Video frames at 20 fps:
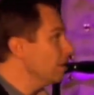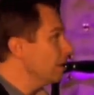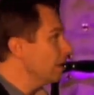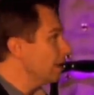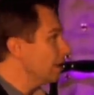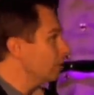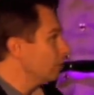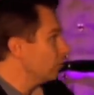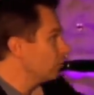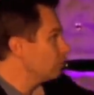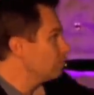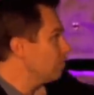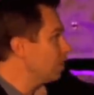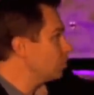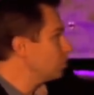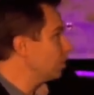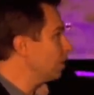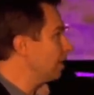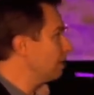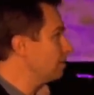it looked
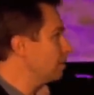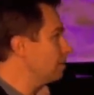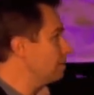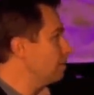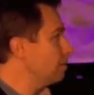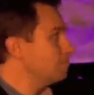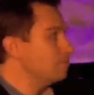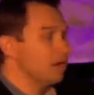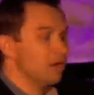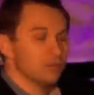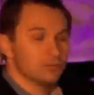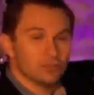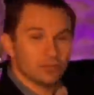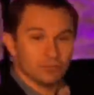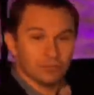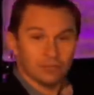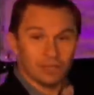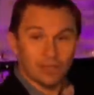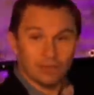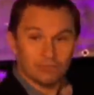much like the thin mouse on
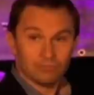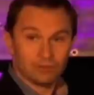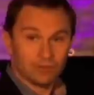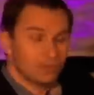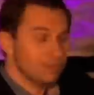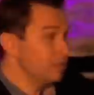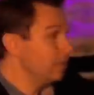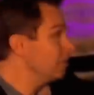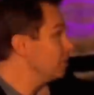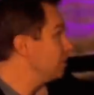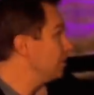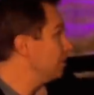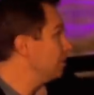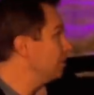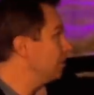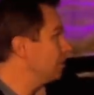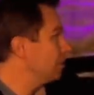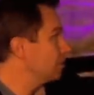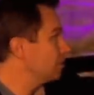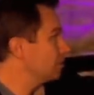the left than it did
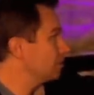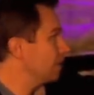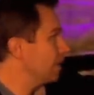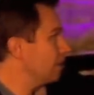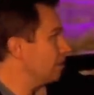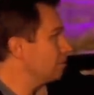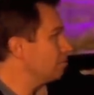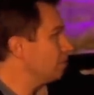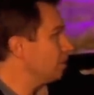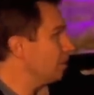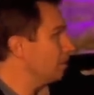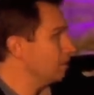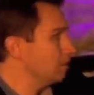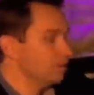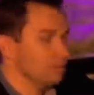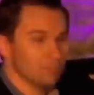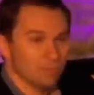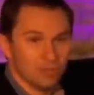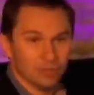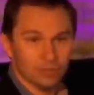its counterpart in
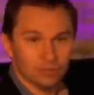the middle,